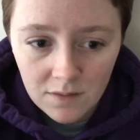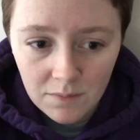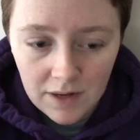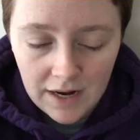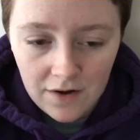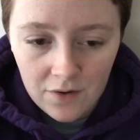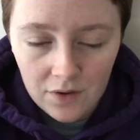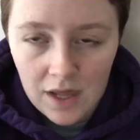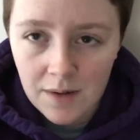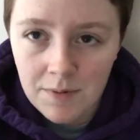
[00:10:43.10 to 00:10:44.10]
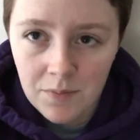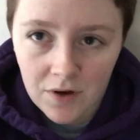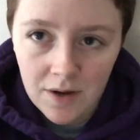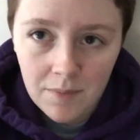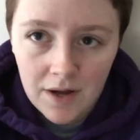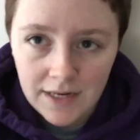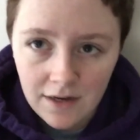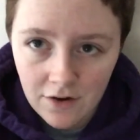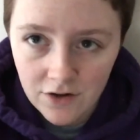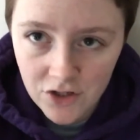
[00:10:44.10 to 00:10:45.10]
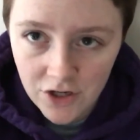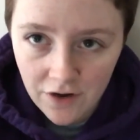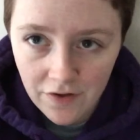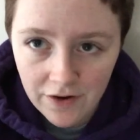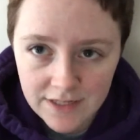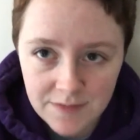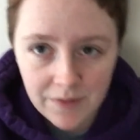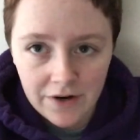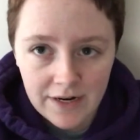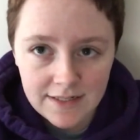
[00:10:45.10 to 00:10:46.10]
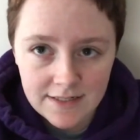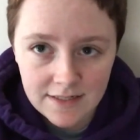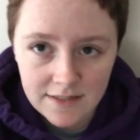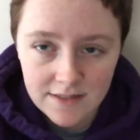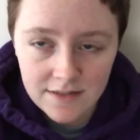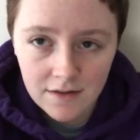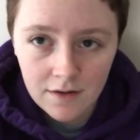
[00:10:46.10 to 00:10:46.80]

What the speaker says: I know a lot of people come on here and share their experiences